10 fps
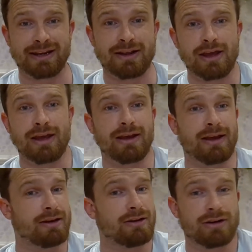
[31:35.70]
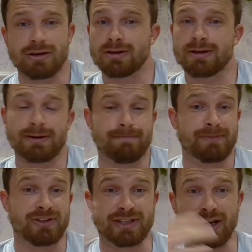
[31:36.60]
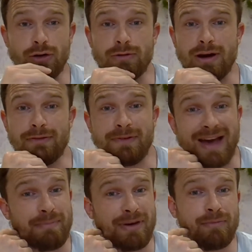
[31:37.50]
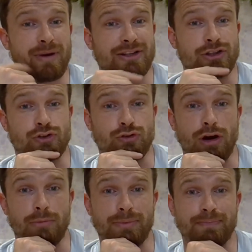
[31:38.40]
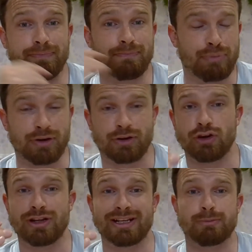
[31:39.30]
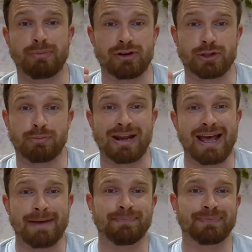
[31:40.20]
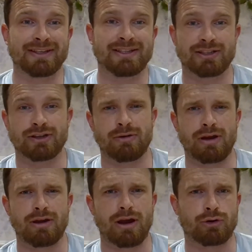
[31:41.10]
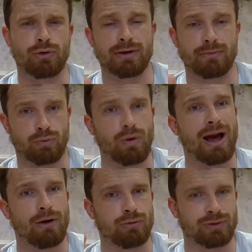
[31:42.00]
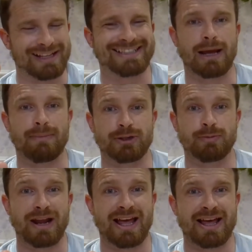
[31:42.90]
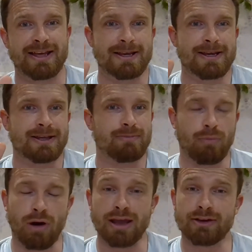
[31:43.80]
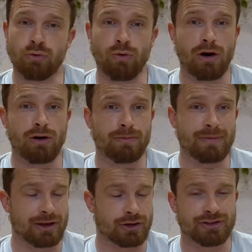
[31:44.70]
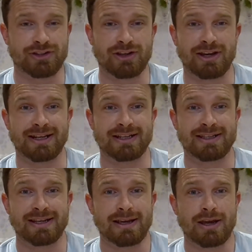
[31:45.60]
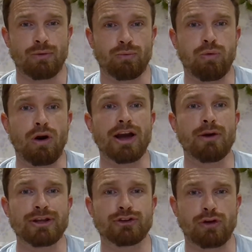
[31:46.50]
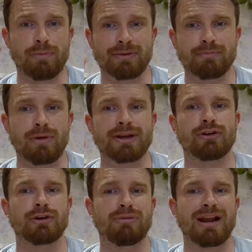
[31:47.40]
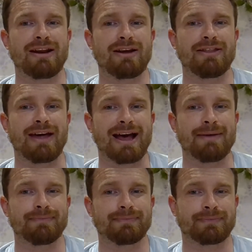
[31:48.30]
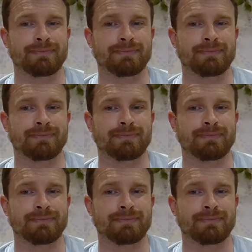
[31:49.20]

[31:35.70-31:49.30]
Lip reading: million. Still a fair bit of money to drop, but a good experienced player. This is a quite well-established player. My qualm and concern is, why are we dropping money on a player like that?